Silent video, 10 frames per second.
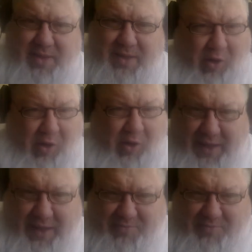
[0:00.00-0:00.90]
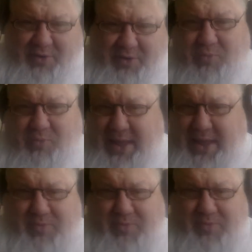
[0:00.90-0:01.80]
All lives matter.
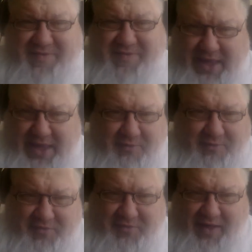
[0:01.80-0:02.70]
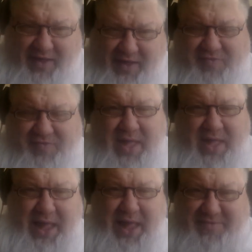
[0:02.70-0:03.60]
We take care of ourselves
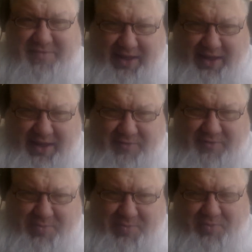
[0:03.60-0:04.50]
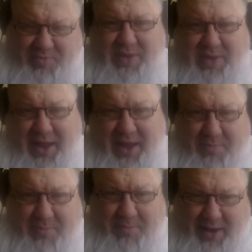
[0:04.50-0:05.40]
and we take care of other people. We care
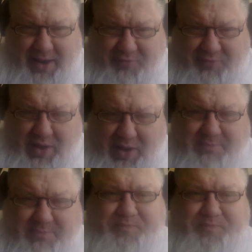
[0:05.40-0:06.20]
about everyone.